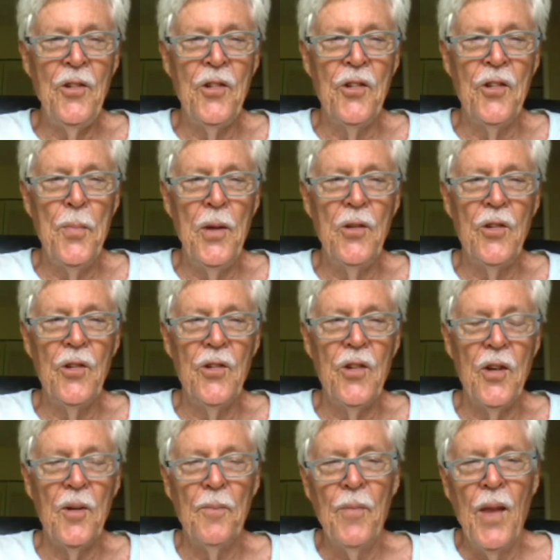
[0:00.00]
suspicious
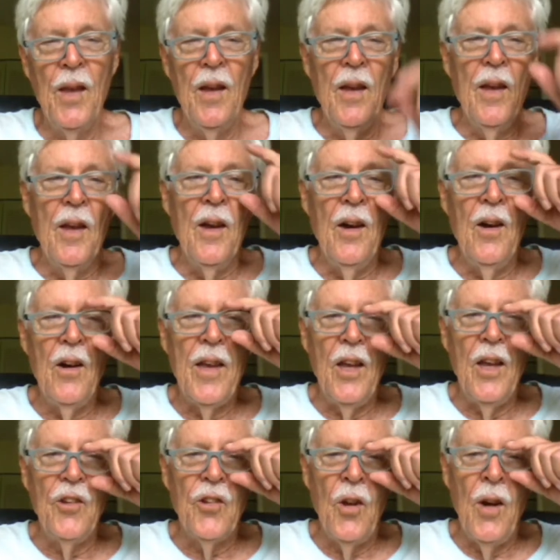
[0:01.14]
here.
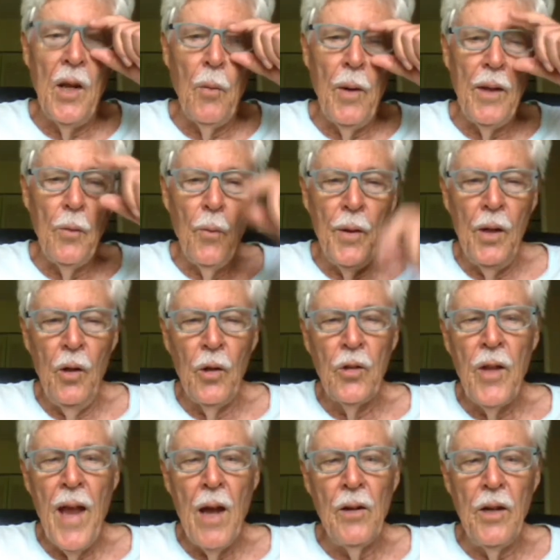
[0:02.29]
Okay, so anyway, we look
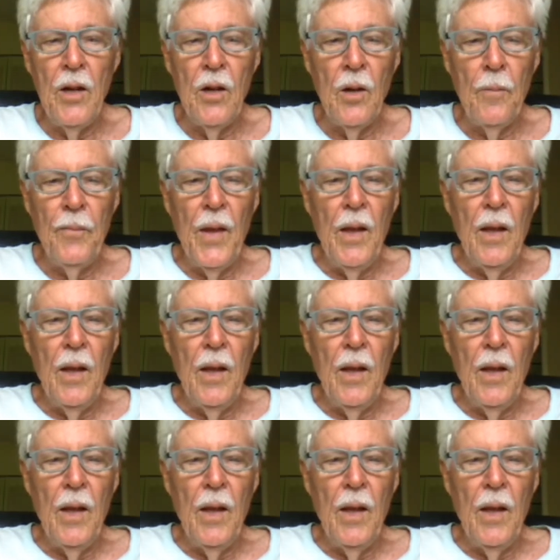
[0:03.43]
down here,